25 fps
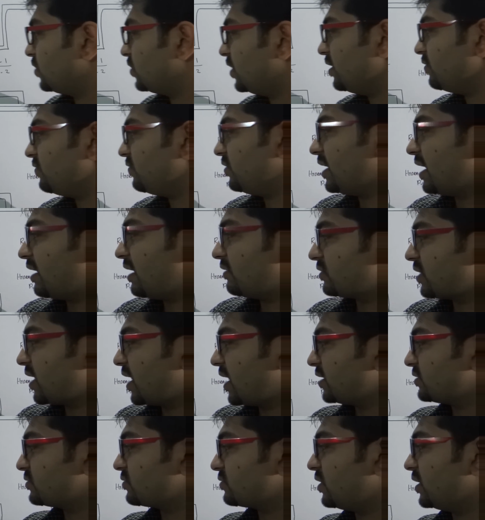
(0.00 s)
here we have the
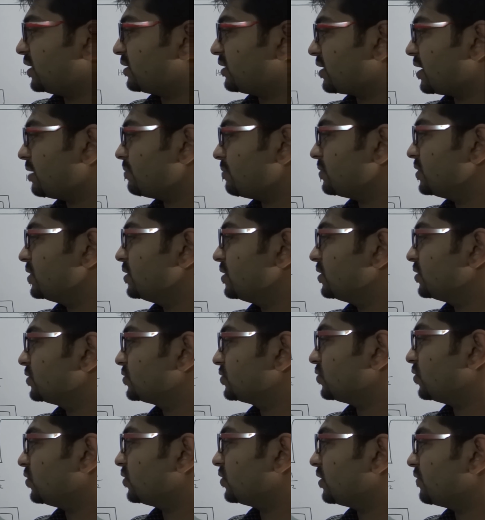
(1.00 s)
hydraulic ram.
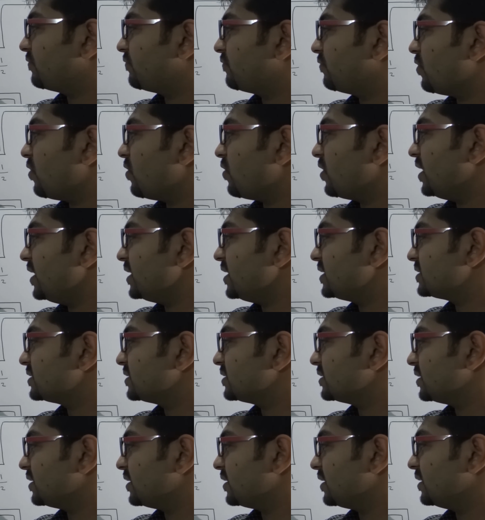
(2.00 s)
So the flow
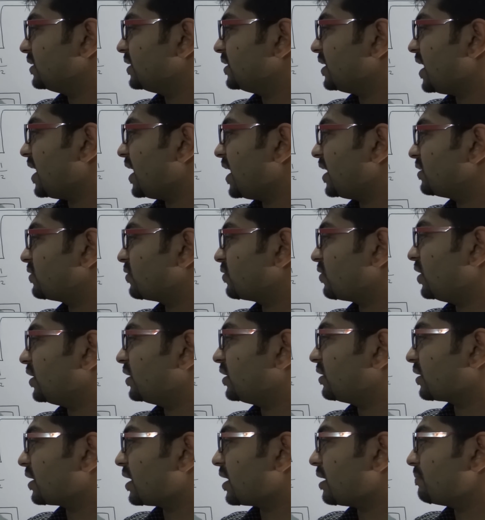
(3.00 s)
hits the
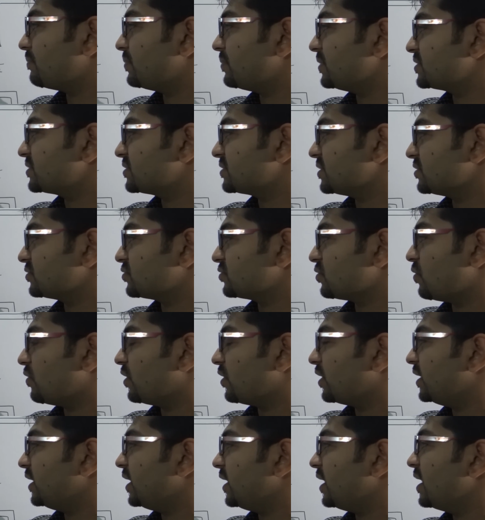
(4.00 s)
hydraulic ram pistons
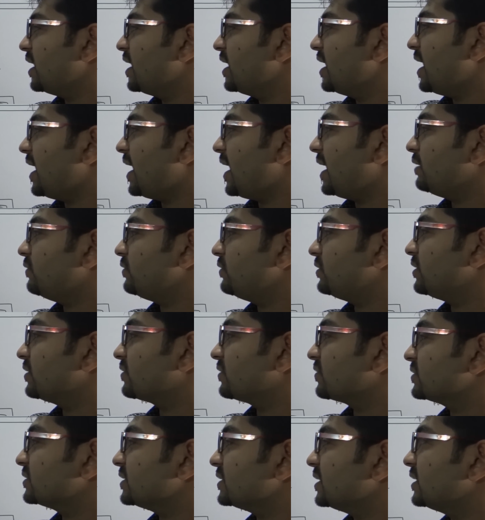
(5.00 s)
over here and it will
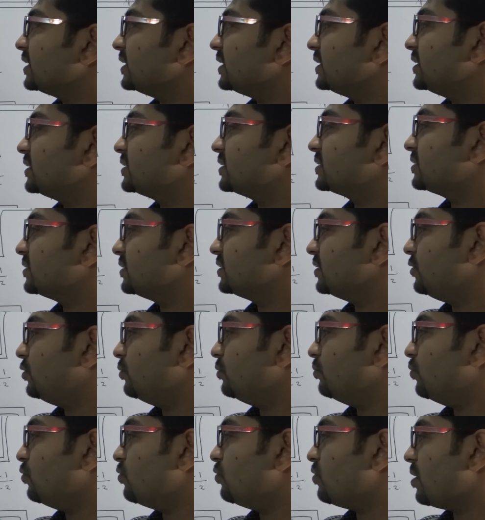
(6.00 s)
result in this
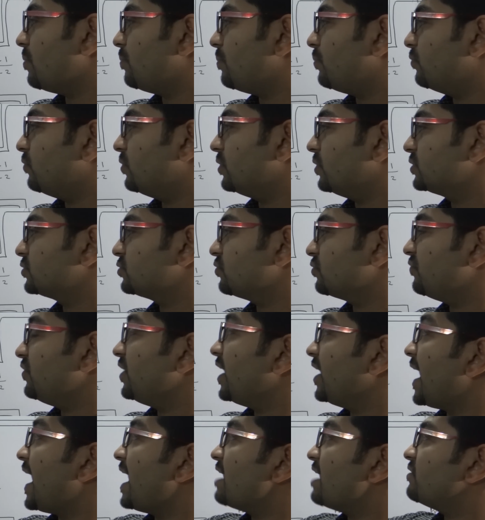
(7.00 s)
to move upward. So
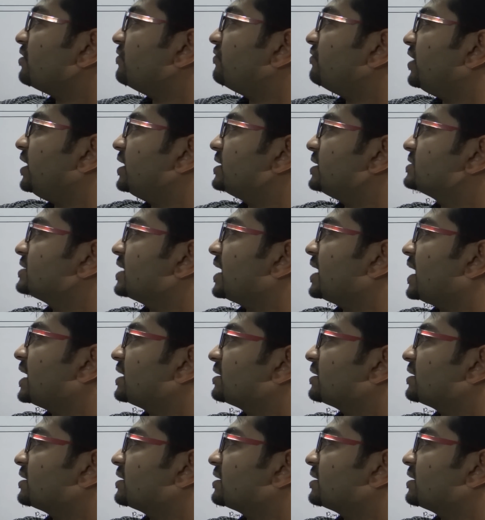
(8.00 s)
we have a weight, say one